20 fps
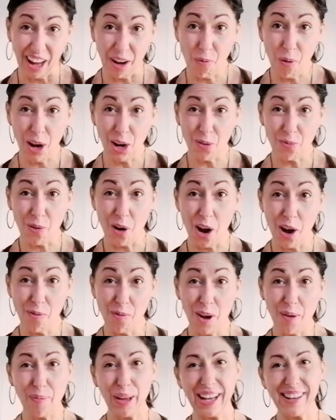I want a
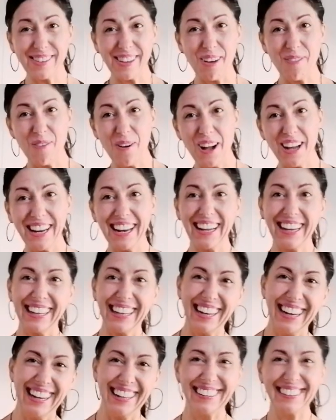raw one because I want
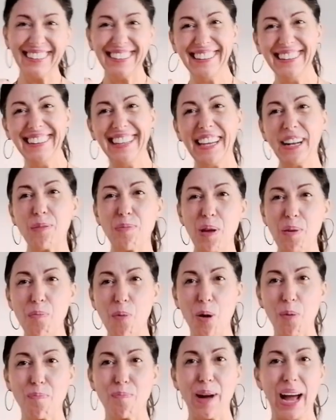a little
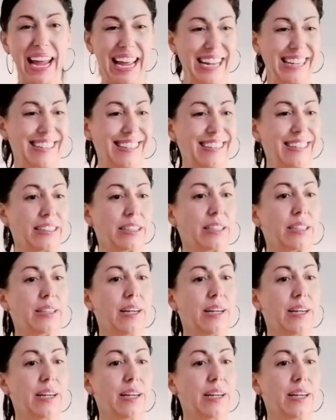bit more bite